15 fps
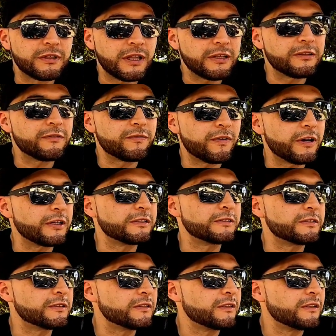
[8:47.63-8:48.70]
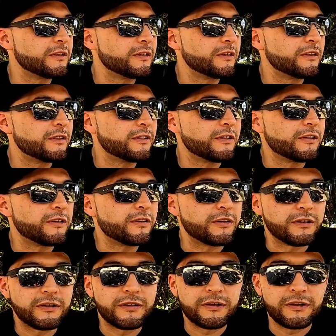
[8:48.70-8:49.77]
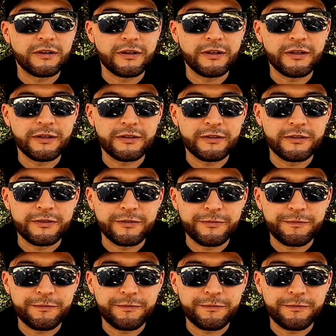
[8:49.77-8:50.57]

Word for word: that defines and